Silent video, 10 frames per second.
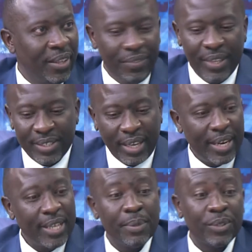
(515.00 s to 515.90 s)
There's
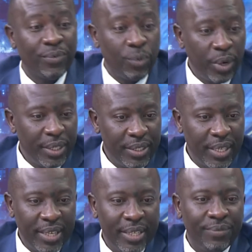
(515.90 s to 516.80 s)
an aspect of quality.
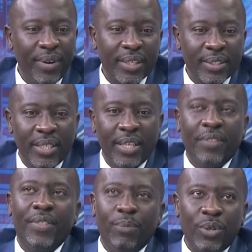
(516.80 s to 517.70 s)
And in fact,
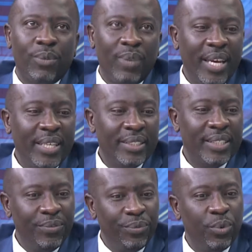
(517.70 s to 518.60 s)
the bottom line is
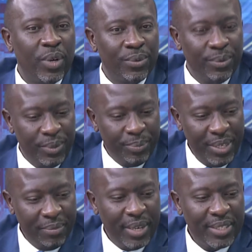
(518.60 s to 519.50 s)
if we want to
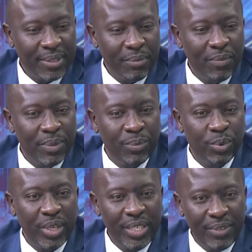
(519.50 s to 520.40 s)
minimize the number of people
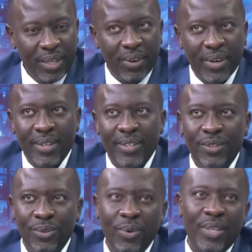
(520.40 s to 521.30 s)
who are leaving our country
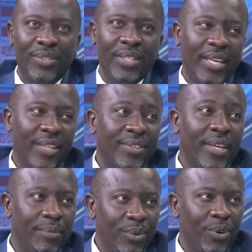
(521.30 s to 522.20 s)
to go and seek
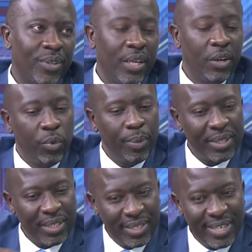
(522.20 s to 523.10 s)
healthcare abroad, we
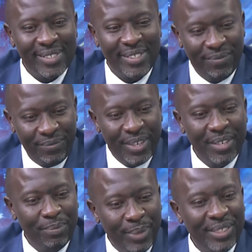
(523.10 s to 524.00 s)
must address the
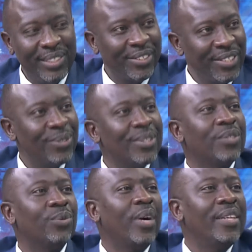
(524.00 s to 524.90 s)
very basic reasons as
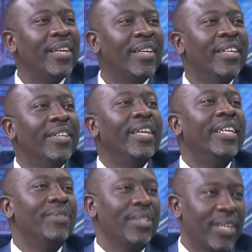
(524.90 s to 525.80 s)
to why they're
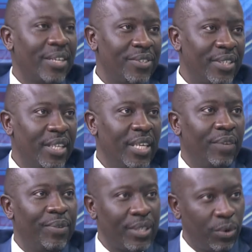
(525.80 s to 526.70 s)
leaving the country.
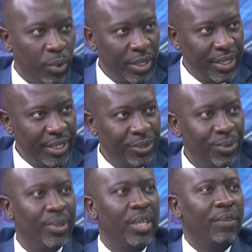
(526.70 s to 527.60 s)
If it's a quality
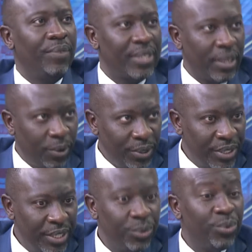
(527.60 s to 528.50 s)
issue, if it's a
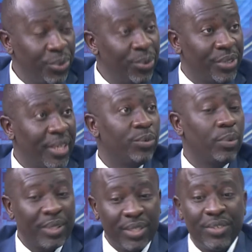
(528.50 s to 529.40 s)
cost issue, those things we
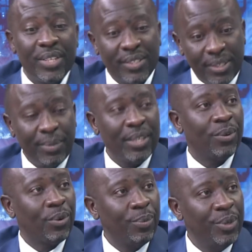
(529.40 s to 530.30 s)
must address as a
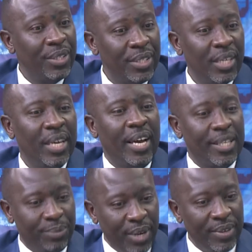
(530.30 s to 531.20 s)
medical community,
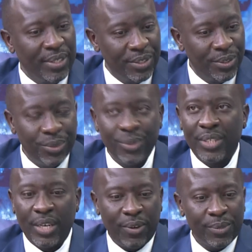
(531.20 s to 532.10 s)
as private institutions
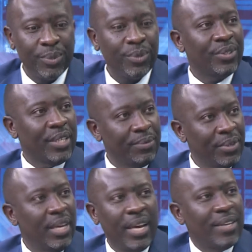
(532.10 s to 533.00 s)
and hospitals and
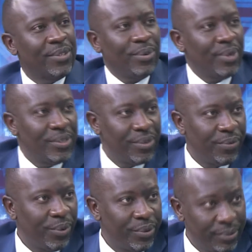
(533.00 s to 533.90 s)
so on and so
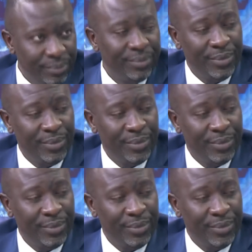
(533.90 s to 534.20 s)
forth. Okay,